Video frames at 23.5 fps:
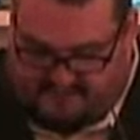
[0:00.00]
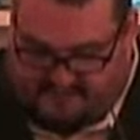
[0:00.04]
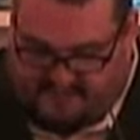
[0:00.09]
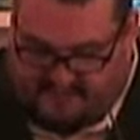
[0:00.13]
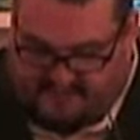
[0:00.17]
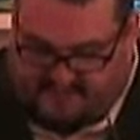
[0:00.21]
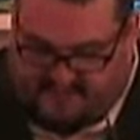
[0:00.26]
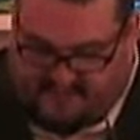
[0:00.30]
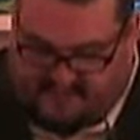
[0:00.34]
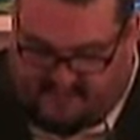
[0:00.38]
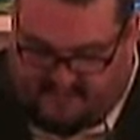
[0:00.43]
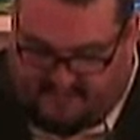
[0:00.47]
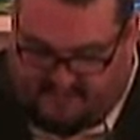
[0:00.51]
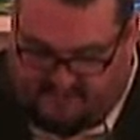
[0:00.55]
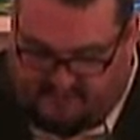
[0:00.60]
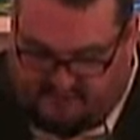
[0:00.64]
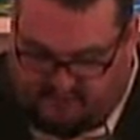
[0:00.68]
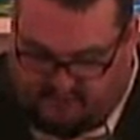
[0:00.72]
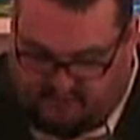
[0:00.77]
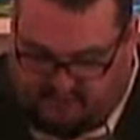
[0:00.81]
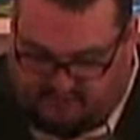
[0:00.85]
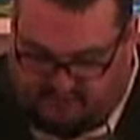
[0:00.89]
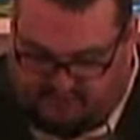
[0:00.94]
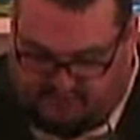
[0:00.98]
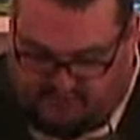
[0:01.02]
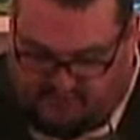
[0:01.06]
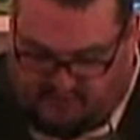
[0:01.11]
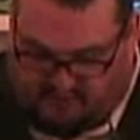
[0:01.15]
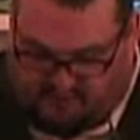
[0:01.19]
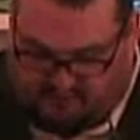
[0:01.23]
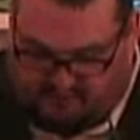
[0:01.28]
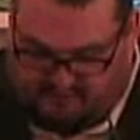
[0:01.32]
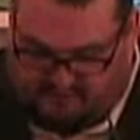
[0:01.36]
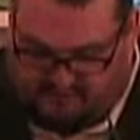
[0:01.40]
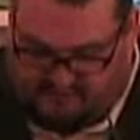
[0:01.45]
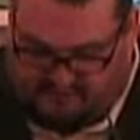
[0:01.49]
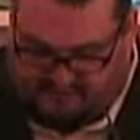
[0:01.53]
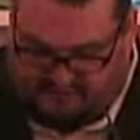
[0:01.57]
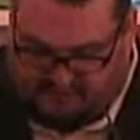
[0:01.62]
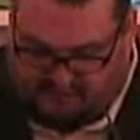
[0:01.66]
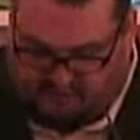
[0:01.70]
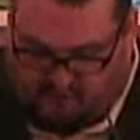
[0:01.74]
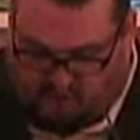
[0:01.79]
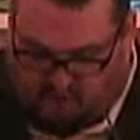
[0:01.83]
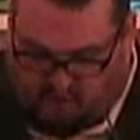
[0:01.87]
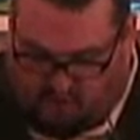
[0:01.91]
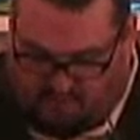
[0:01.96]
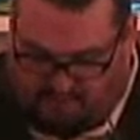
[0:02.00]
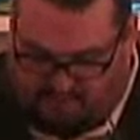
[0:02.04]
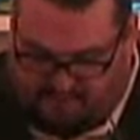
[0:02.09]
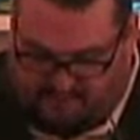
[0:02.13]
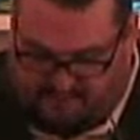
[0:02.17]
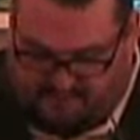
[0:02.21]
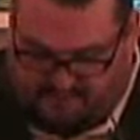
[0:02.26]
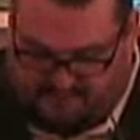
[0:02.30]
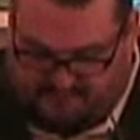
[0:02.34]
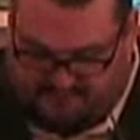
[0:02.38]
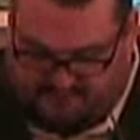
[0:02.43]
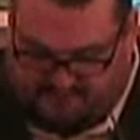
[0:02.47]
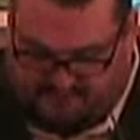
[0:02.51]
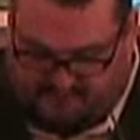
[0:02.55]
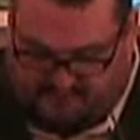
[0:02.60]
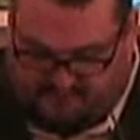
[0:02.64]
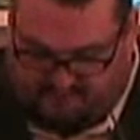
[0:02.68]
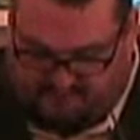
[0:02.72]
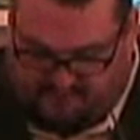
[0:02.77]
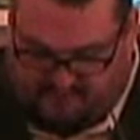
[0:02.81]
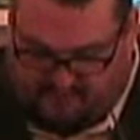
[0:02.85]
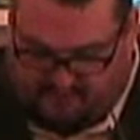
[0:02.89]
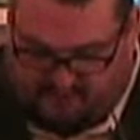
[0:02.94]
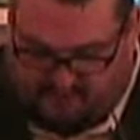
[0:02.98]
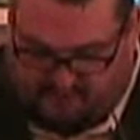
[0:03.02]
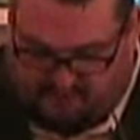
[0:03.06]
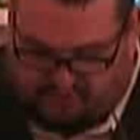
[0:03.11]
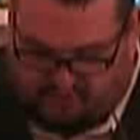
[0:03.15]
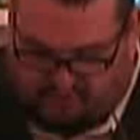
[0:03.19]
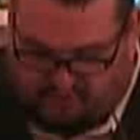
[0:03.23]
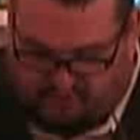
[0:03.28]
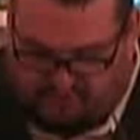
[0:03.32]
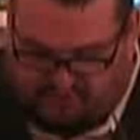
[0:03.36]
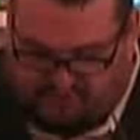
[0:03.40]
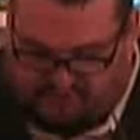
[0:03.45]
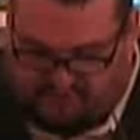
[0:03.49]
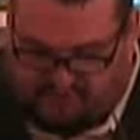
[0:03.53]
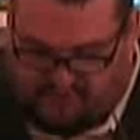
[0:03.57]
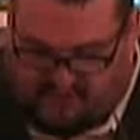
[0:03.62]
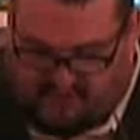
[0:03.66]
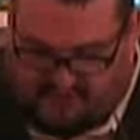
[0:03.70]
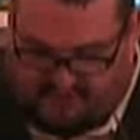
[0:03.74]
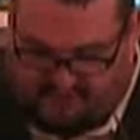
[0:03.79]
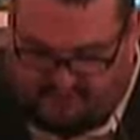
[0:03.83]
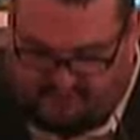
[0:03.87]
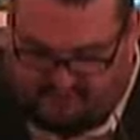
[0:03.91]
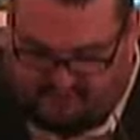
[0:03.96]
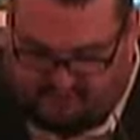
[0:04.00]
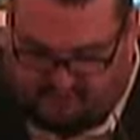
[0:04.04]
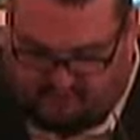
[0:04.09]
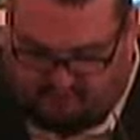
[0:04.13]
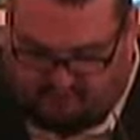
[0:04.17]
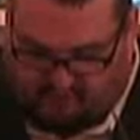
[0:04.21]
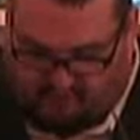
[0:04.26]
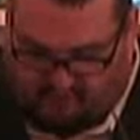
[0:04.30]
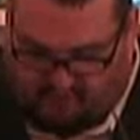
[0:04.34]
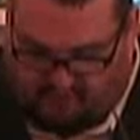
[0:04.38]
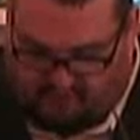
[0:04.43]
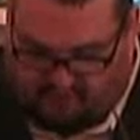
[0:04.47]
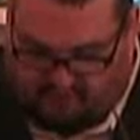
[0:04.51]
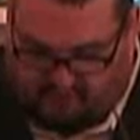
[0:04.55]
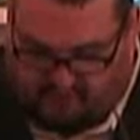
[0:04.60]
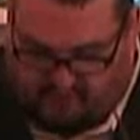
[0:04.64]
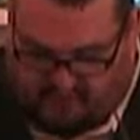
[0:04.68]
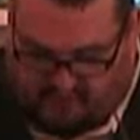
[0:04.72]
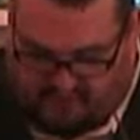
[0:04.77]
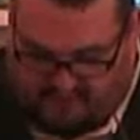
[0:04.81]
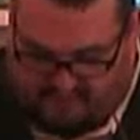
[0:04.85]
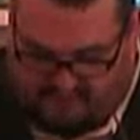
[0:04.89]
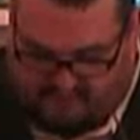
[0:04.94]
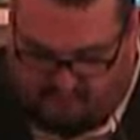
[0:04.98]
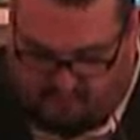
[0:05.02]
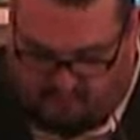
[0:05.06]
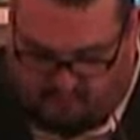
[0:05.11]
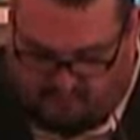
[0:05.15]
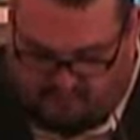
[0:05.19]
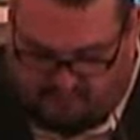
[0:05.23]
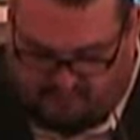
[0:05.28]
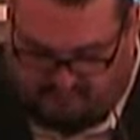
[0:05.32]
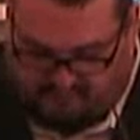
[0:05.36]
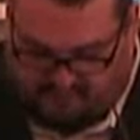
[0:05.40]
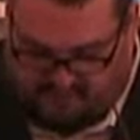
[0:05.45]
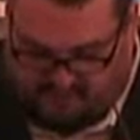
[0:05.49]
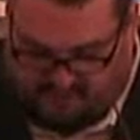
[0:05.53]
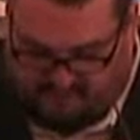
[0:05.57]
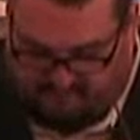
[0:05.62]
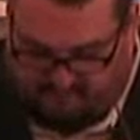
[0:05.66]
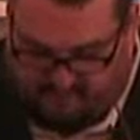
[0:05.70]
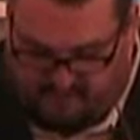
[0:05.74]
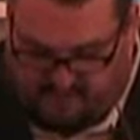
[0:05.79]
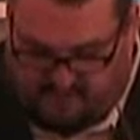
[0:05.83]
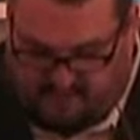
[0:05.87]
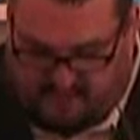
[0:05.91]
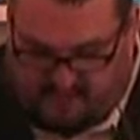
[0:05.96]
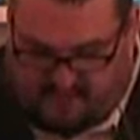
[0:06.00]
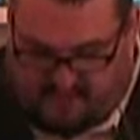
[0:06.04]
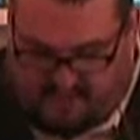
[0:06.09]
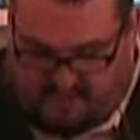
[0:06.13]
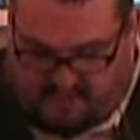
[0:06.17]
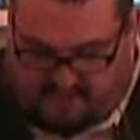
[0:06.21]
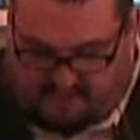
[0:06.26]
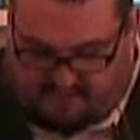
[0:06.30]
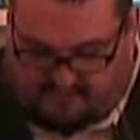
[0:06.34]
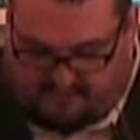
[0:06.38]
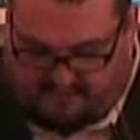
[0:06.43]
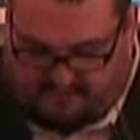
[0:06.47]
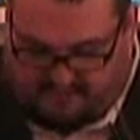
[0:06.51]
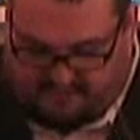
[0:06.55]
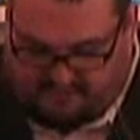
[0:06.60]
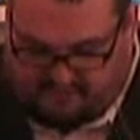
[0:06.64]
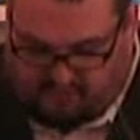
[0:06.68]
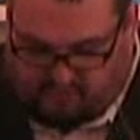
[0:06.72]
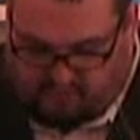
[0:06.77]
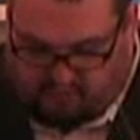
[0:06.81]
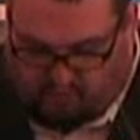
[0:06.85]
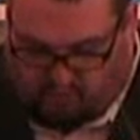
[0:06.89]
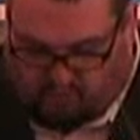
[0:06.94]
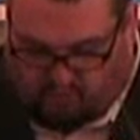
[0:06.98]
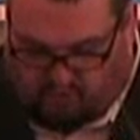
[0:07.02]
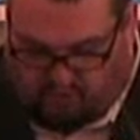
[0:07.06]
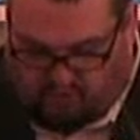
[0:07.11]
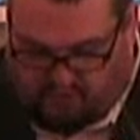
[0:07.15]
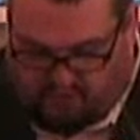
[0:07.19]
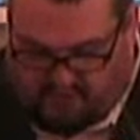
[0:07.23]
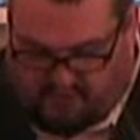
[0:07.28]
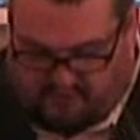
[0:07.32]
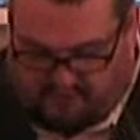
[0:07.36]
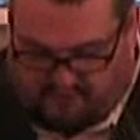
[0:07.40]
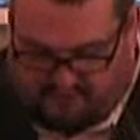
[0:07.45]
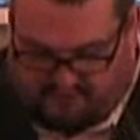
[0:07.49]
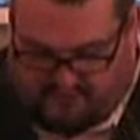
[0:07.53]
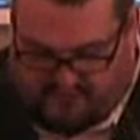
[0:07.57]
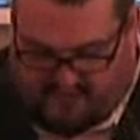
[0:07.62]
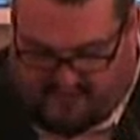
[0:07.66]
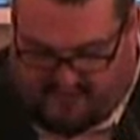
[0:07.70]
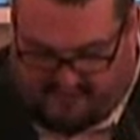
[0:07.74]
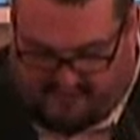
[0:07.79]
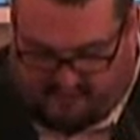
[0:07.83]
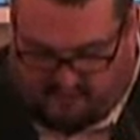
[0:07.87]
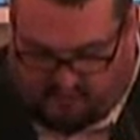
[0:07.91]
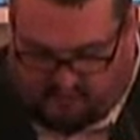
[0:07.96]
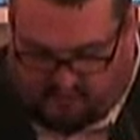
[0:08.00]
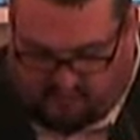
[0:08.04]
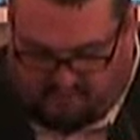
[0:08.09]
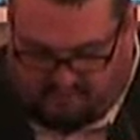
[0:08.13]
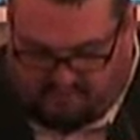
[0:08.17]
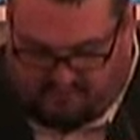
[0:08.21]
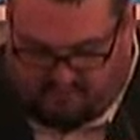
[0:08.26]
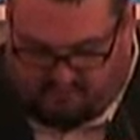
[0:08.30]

Take heed to yourselves, lest your heart be deceived, and you turn aside and serve other gods and worship them. Lest the Lord's anger